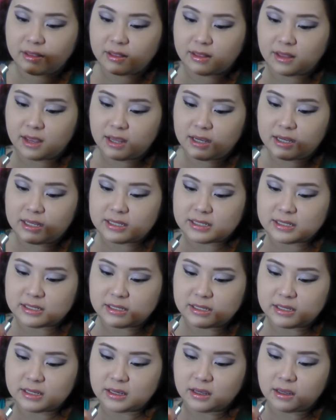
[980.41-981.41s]
that
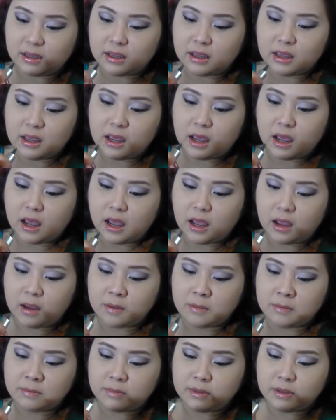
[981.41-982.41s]
easily.
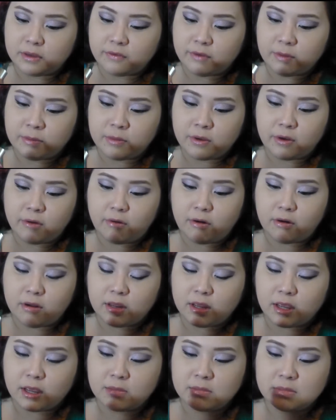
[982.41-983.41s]
If I'm not wrong,
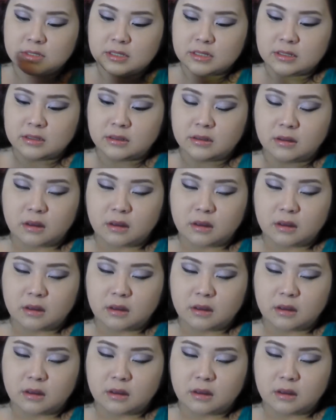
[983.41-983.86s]
it comes in